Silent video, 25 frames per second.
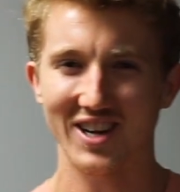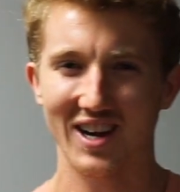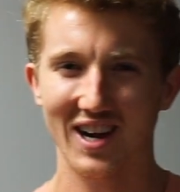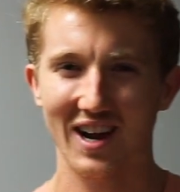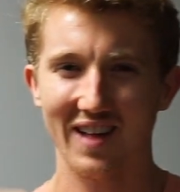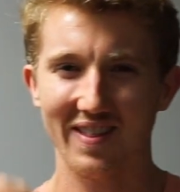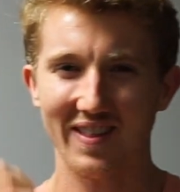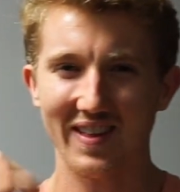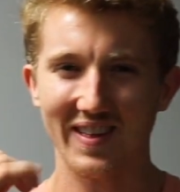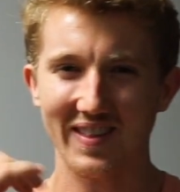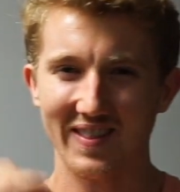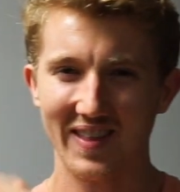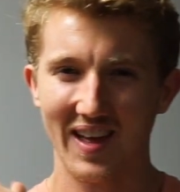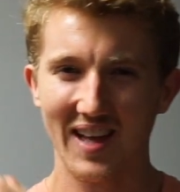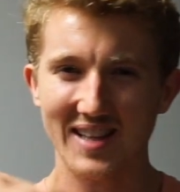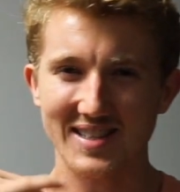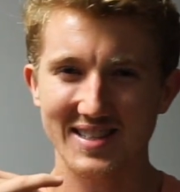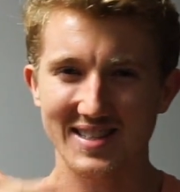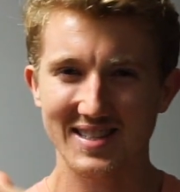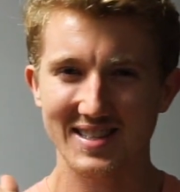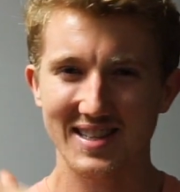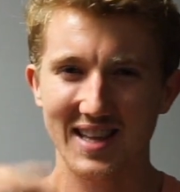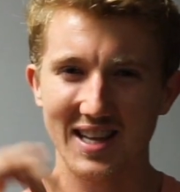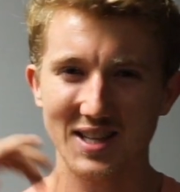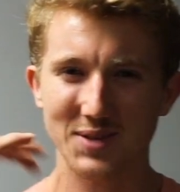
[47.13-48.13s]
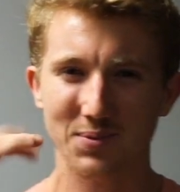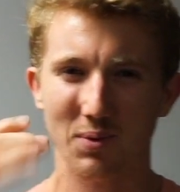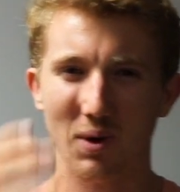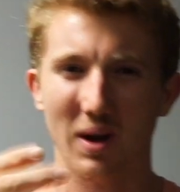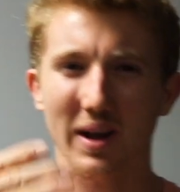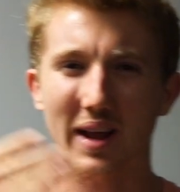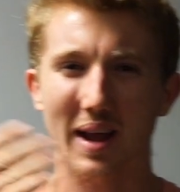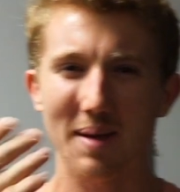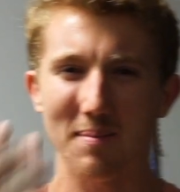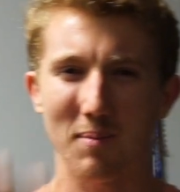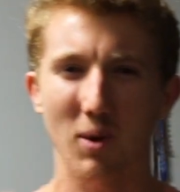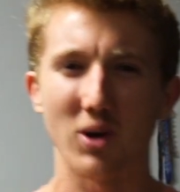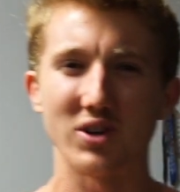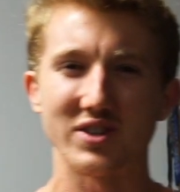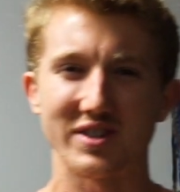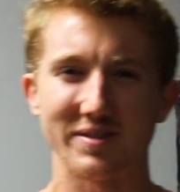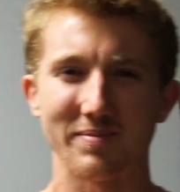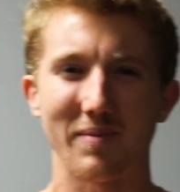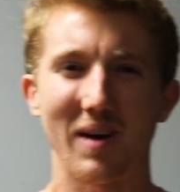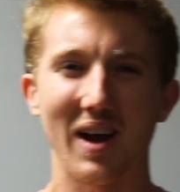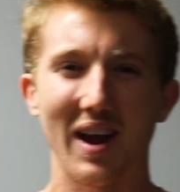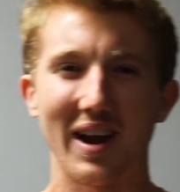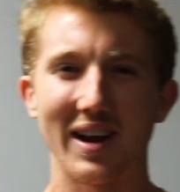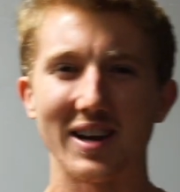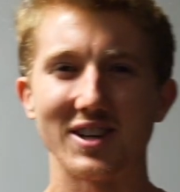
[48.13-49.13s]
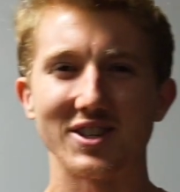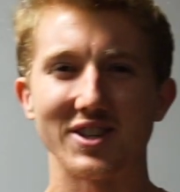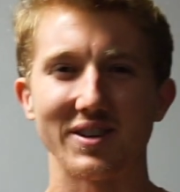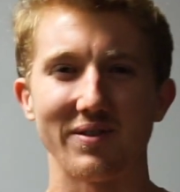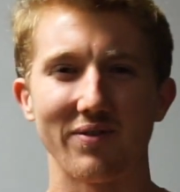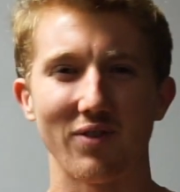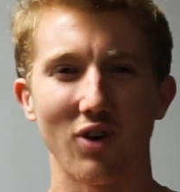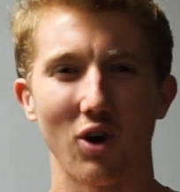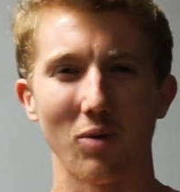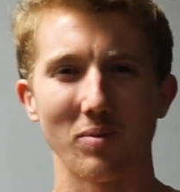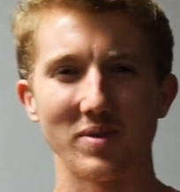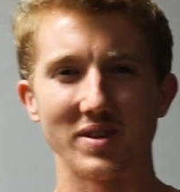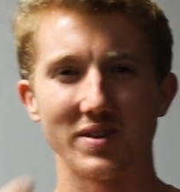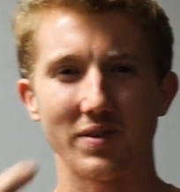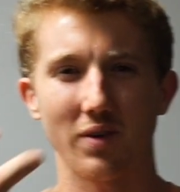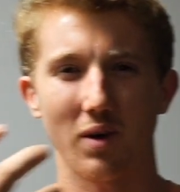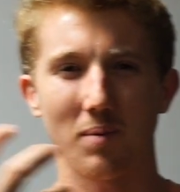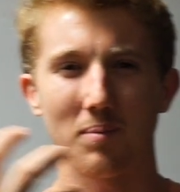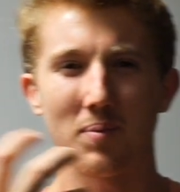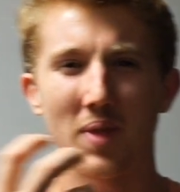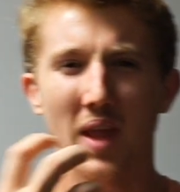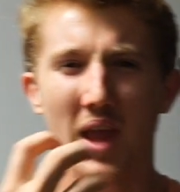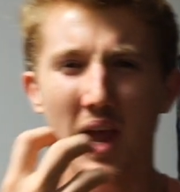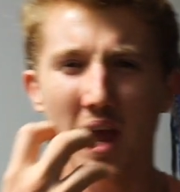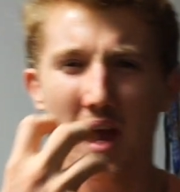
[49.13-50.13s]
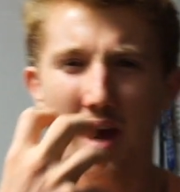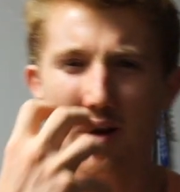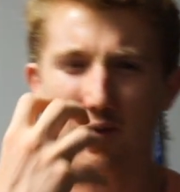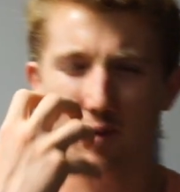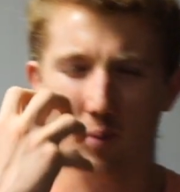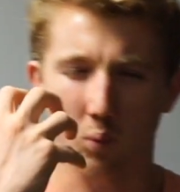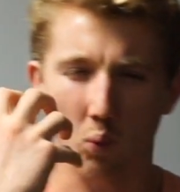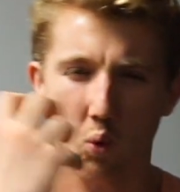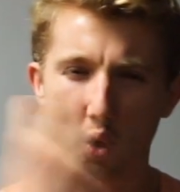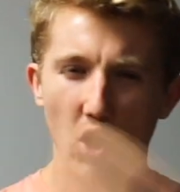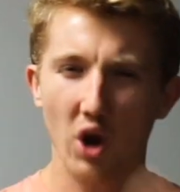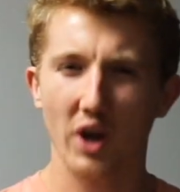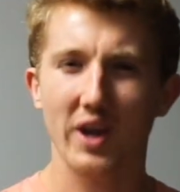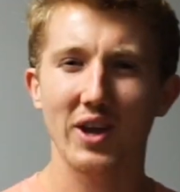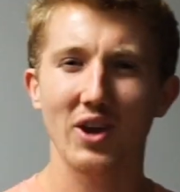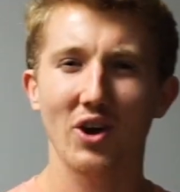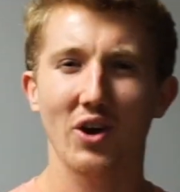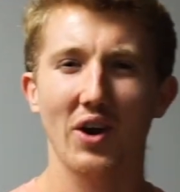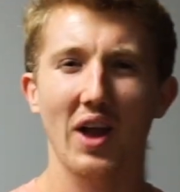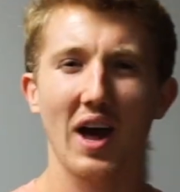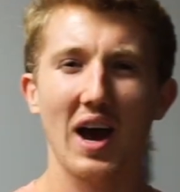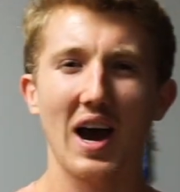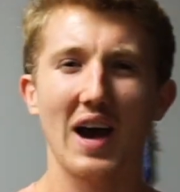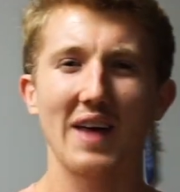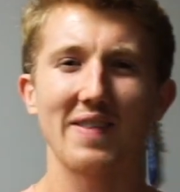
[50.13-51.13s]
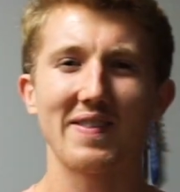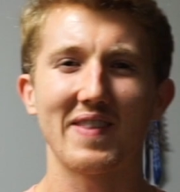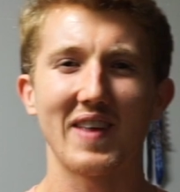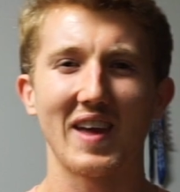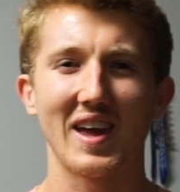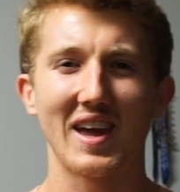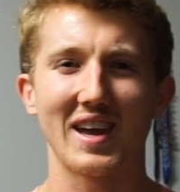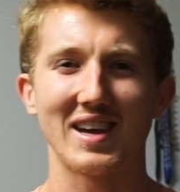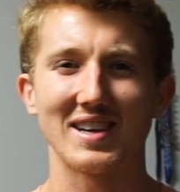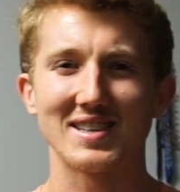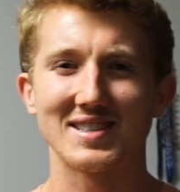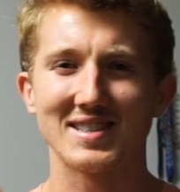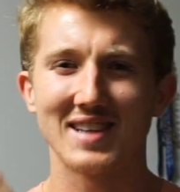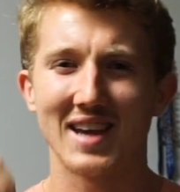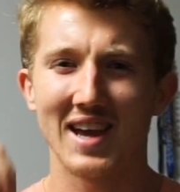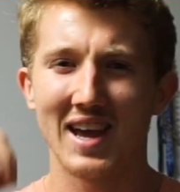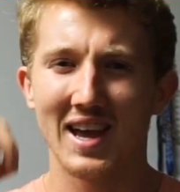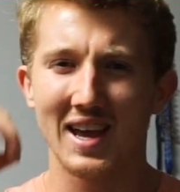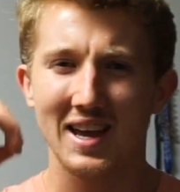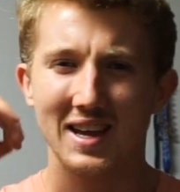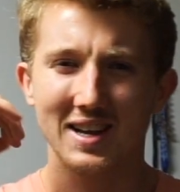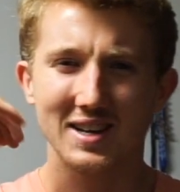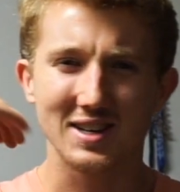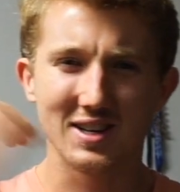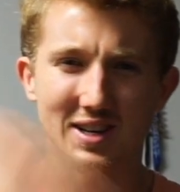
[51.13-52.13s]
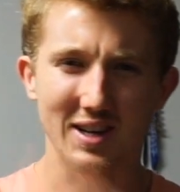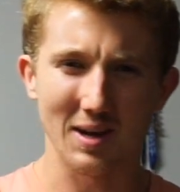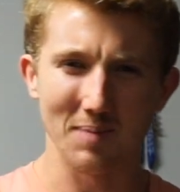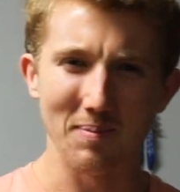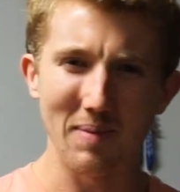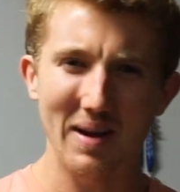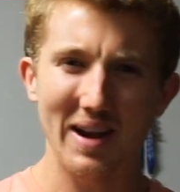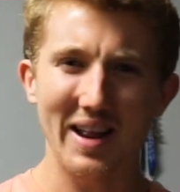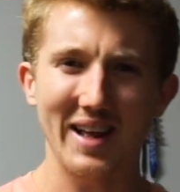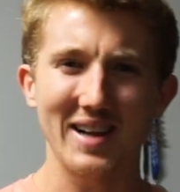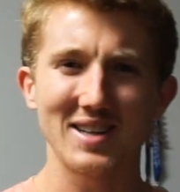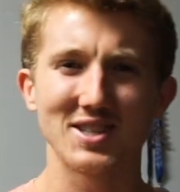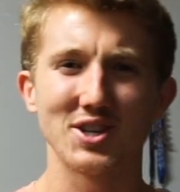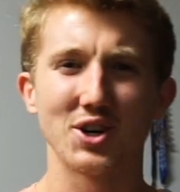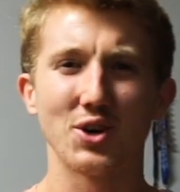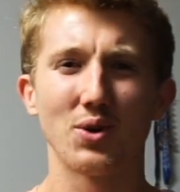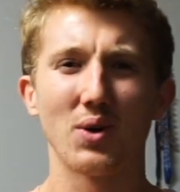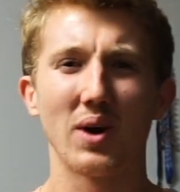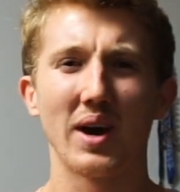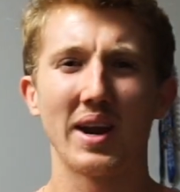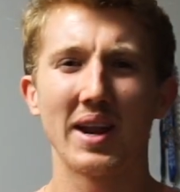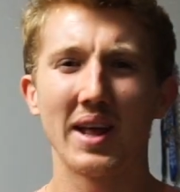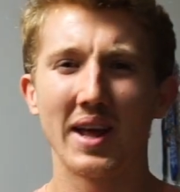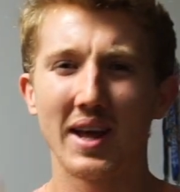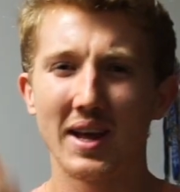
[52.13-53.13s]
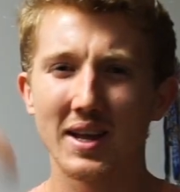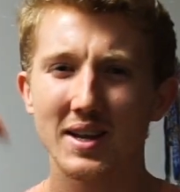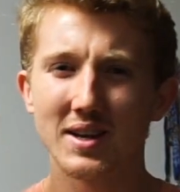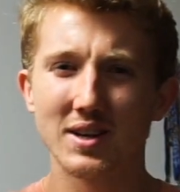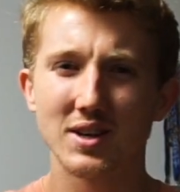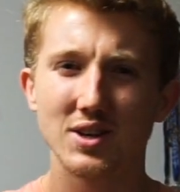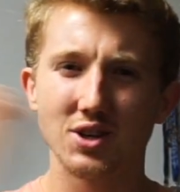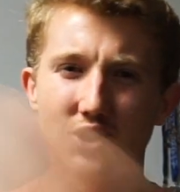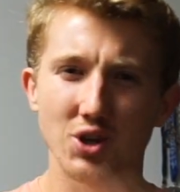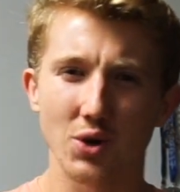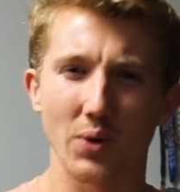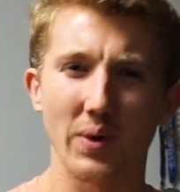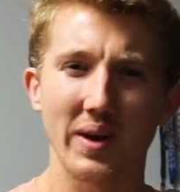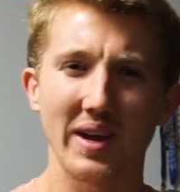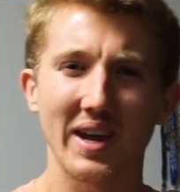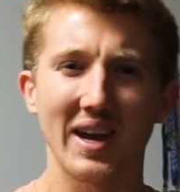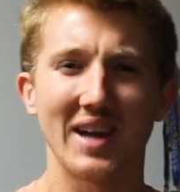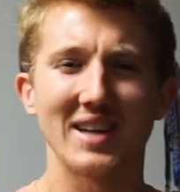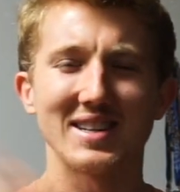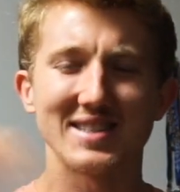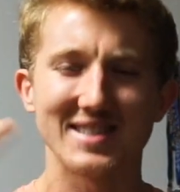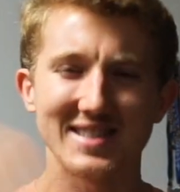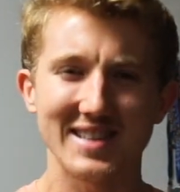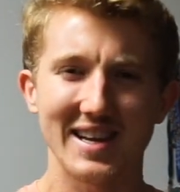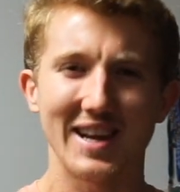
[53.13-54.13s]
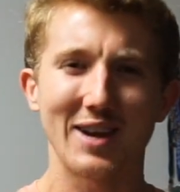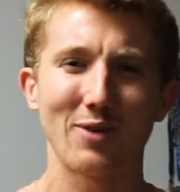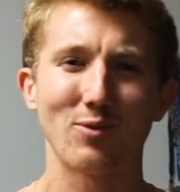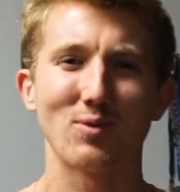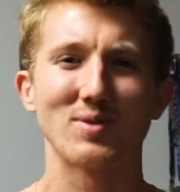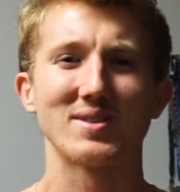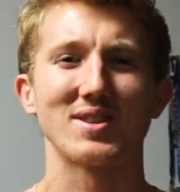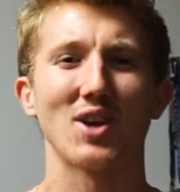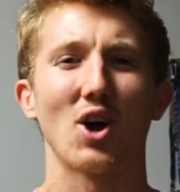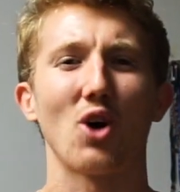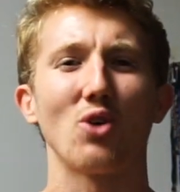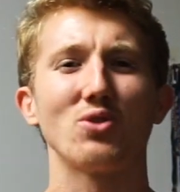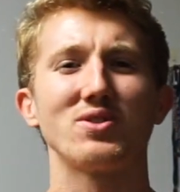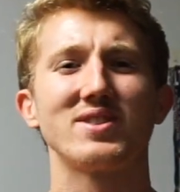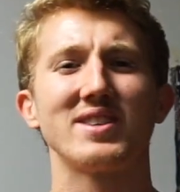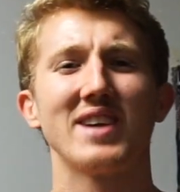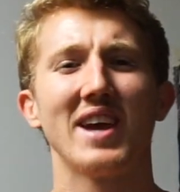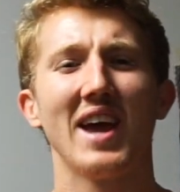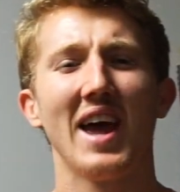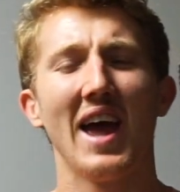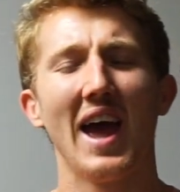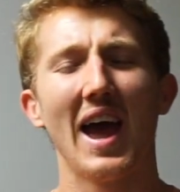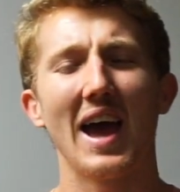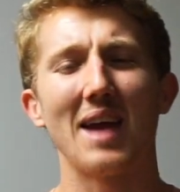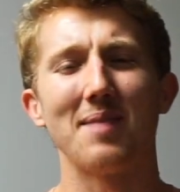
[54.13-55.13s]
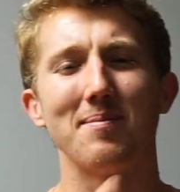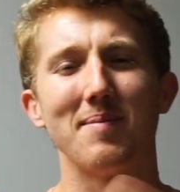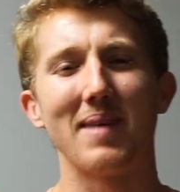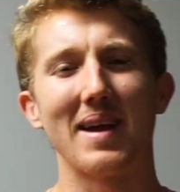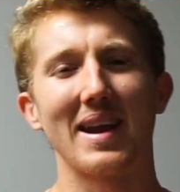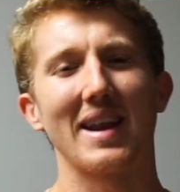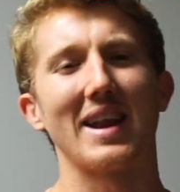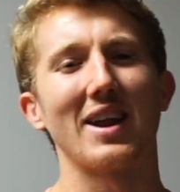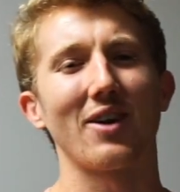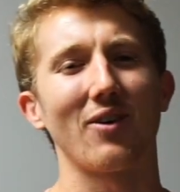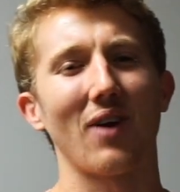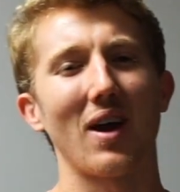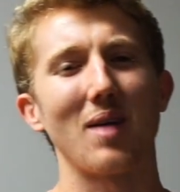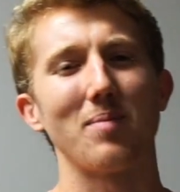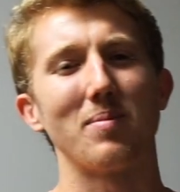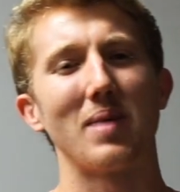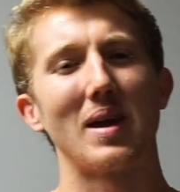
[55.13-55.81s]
And I think that's that's where I get most of my energy from, is from, from working on hard things, committing to it, doing it, seeing results, and meeting great